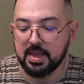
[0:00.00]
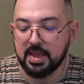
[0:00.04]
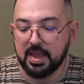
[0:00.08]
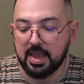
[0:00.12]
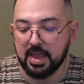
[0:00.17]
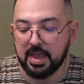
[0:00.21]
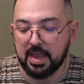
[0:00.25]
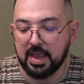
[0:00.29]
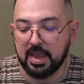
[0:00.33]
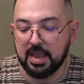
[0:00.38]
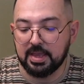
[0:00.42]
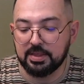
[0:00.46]

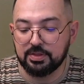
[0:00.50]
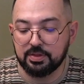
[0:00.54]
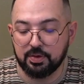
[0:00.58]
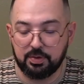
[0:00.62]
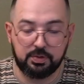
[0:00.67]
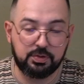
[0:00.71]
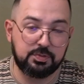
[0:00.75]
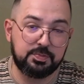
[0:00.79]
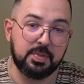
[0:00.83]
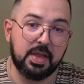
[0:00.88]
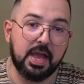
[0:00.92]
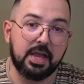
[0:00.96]
And
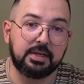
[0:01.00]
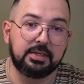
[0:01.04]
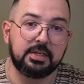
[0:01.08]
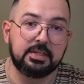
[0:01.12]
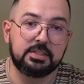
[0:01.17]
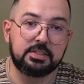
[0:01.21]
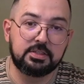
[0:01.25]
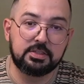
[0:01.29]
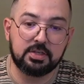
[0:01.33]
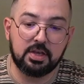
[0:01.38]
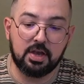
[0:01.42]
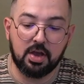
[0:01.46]
those
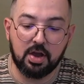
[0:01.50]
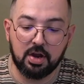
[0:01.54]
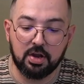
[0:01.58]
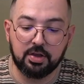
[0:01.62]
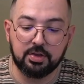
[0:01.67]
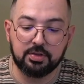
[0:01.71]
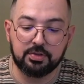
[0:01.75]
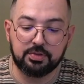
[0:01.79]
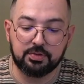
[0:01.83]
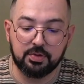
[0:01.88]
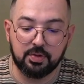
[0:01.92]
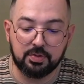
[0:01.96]
magnets
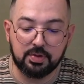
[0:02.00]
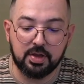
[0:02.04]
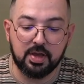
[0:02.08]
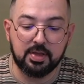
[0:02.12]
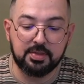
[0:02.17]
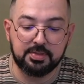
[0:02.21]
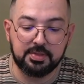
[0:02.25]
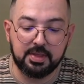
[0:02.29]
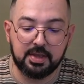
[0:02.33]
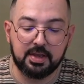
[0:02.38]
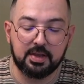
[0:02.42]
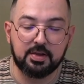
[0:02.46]
are thrown
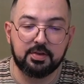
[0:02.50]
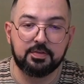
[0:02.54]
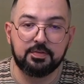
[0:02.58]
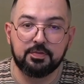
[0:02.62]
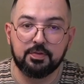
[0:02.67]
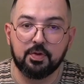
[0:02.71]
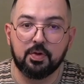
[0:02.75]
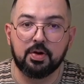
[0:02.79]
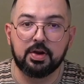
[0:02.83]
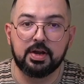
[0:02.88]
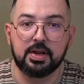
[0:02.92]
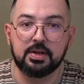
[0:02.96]
on there
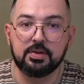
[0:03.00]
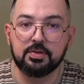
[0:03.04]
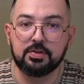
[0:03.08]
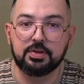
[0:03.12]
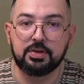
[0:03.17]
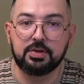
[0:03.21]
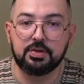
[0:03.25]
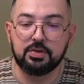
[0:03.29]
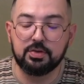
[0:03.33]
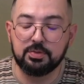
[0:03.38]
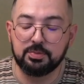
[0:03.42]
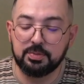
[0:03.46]
for an angle
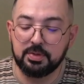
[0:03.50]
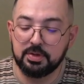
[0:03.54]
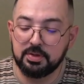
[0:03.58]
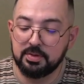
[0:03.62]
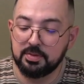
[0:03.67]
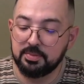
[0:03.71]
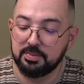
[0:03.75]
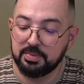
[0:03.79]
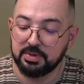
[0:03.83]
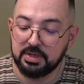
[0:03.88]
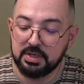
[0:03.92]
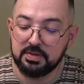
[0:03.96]
cube.
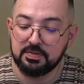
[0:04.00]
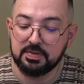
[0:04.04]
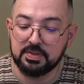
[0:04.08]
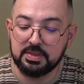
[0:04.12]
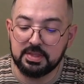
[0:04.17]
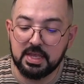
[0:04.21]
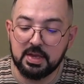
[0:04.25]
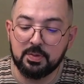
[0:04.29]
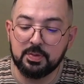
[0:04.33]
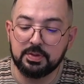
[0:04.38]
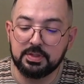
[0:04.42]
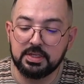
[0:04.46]
But even
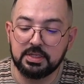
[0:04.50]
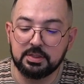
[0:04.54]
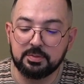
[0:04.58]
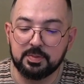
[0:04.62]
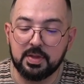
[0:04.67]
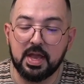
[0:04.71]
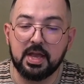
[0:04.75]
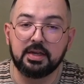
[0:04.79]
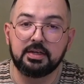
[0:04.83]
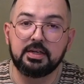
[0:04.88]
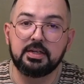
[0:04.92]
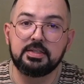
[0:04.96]
then with these
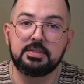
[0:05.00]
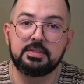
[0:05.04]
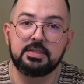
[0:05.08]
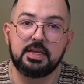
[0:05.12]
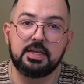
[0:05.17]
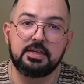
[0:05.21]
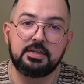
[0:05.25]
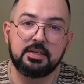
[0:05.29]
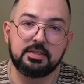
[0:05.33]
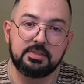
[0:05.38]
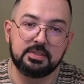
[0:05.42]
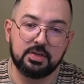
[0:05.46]
magnets,
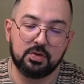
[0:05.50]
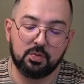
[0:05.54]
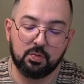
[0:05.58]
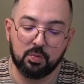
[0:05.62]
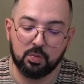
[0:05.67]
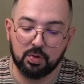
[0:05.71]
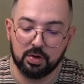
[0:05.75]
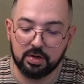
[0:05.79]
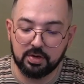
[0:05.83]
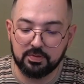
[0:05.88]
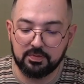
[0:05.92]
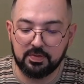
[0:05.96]
it doesn't
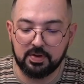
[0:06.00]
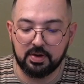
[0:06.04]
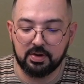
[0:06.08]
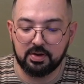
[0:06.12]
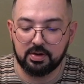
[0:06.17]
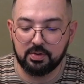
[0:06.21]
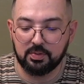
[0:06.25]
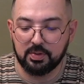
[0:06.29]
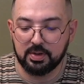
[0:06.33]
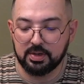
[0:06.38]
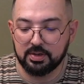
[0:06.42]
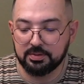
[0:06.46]
work very
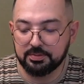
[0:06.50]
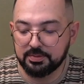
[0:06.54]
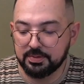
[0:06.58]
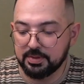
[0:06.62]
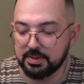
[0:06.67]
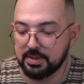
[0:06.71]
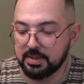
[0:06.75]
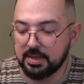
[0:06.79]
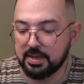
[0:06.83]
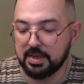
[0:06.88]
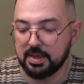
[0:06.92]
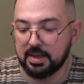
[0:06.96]
well.
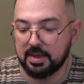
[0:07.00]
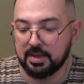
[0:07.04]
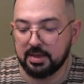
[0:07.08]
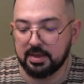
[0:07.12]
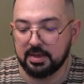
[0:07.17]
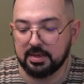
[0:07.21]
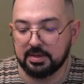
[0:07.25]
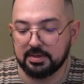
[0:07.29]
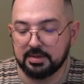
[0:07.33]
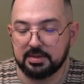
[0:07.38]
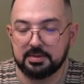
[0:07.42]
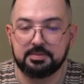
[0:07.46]

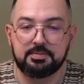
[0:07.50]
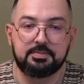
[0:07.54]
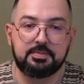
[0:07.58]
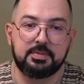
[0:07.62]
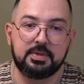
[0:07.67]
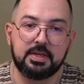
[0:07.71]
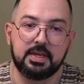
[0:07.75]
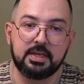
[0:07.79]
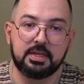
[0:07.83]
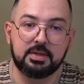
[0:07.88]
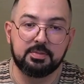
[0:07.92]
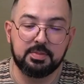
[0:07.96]
And
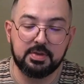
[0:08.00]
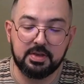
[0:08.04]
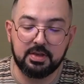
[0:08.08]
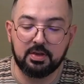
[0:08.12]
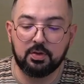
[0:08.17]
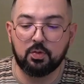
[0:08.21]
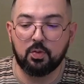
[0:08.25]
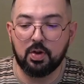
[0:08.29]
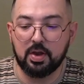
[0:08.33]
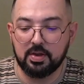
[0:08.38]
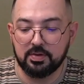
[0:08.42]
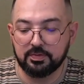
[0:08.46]
it can be
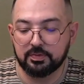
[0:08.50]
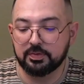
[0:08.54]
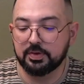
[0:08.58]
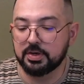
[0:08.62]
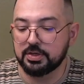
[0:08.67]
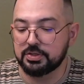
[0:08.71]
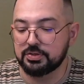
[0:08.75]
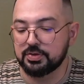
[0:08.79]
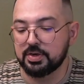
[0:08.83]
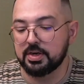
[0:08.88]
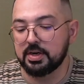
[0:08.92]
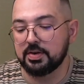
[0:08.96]
quite
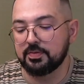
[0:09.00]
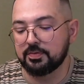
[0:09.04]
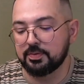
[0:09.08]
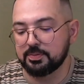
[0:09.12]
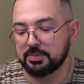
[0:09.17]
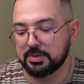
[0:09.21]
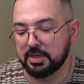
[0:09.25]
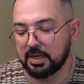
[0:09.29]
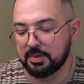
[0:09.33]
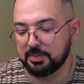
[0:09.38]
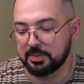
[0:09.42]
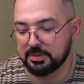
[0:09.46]
frustrating from
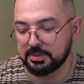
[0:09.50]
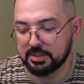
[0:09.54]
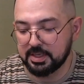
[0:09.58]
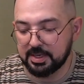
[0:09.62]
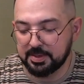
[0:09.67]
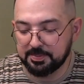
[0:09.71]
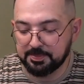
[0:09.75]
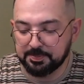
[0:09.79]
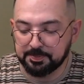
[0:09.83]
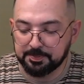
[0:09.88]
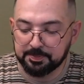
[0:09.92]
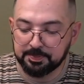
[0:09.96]
time to time.